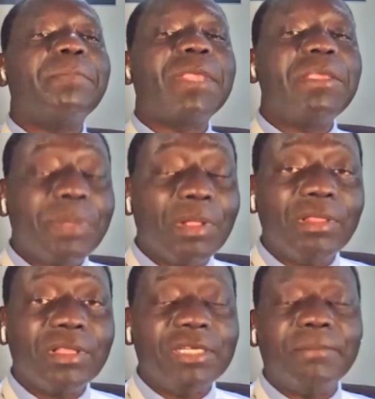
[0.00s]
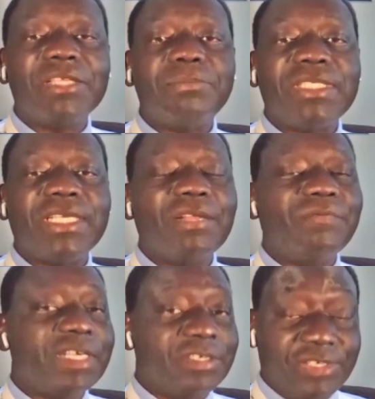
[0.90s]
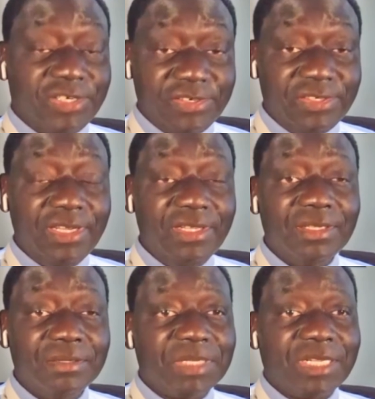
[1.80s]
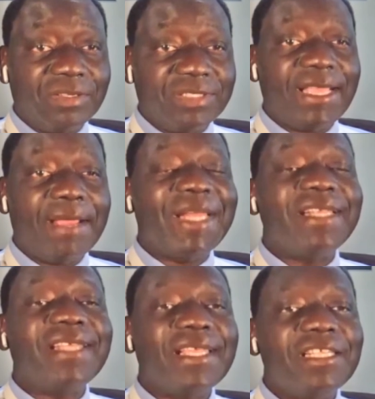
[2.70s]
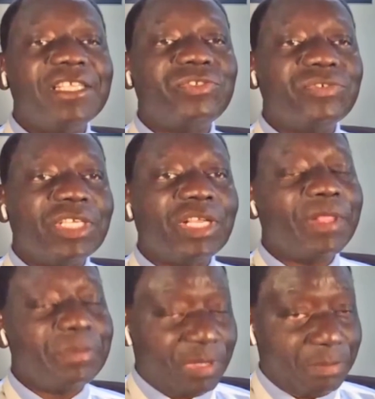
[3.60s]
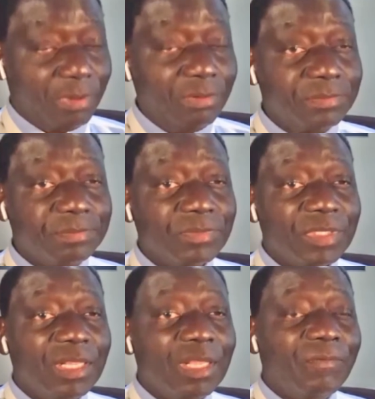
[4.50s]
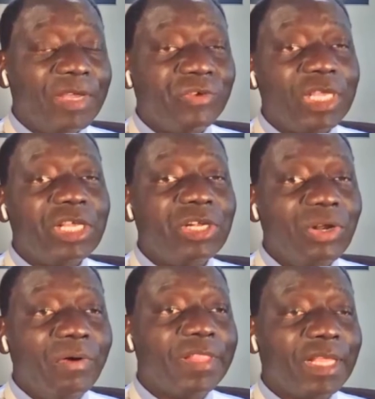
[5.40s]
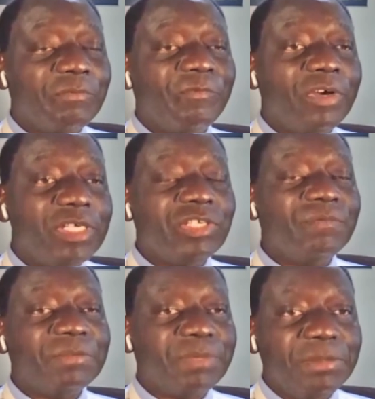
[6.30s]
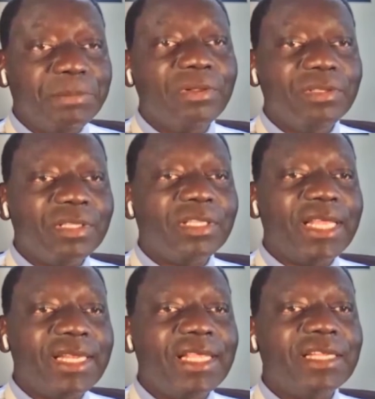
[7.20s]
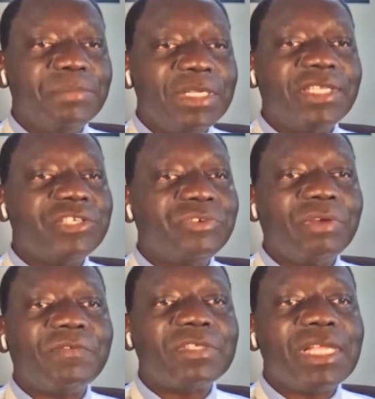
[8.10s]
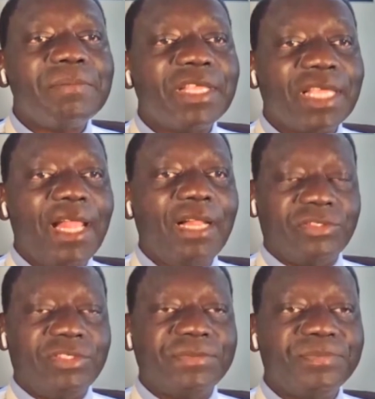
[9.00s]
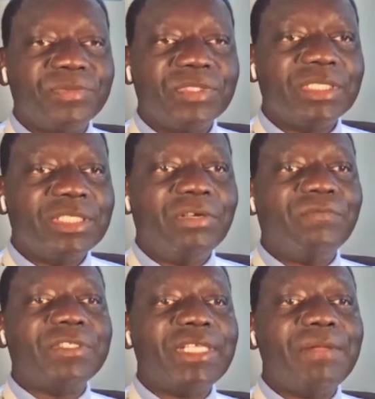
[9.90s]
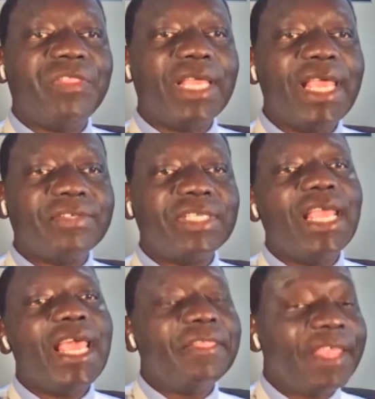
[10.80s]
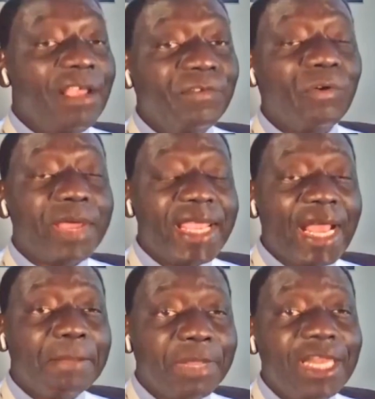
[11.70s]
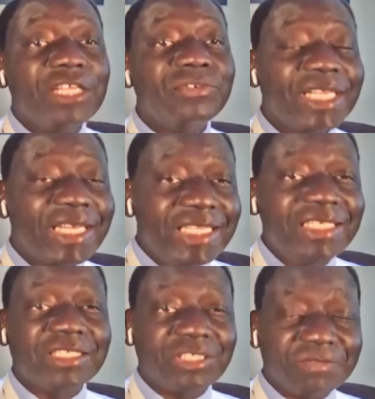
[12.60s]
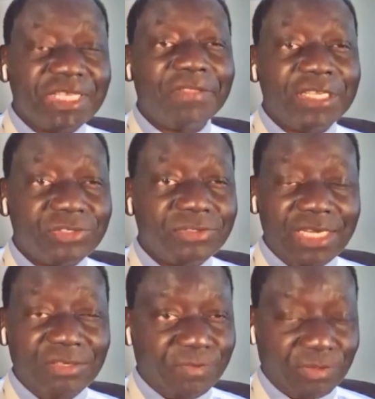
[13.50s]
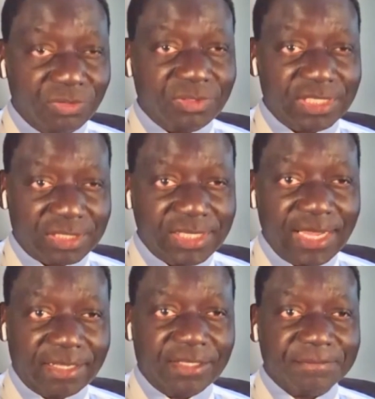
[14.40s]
people, it must be taken very seriously, because their mandate is to deal with people. When you ignore the voice of the people, then it means that you're for something else. You're for something else. And therefore, we are appealing to the leaders of Southern Sudan, for goodness sake,